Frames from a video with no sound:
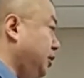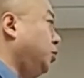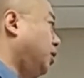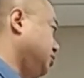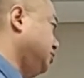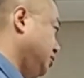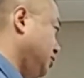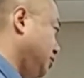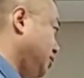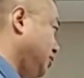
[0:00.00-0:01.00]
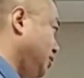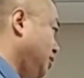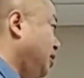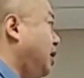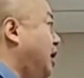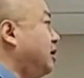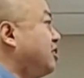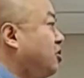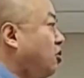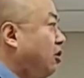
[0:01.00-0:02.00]
It works on
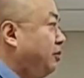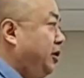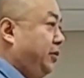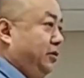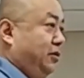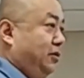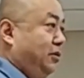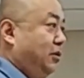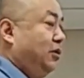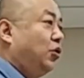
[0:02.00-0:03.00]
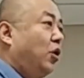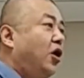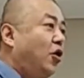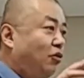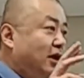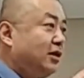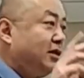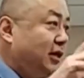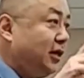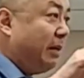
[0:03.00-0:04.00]
a third of the people who are already thinking